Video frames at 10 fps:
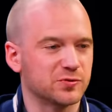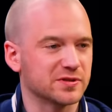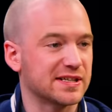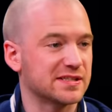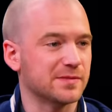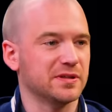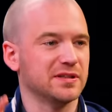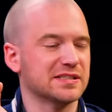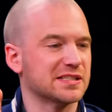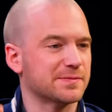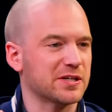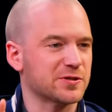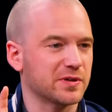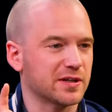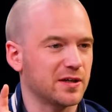school sensibilities,
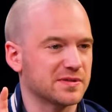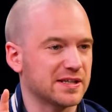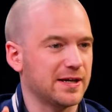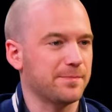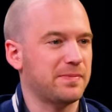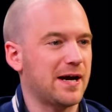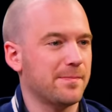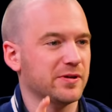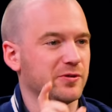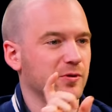especially when it comes to hip hop, but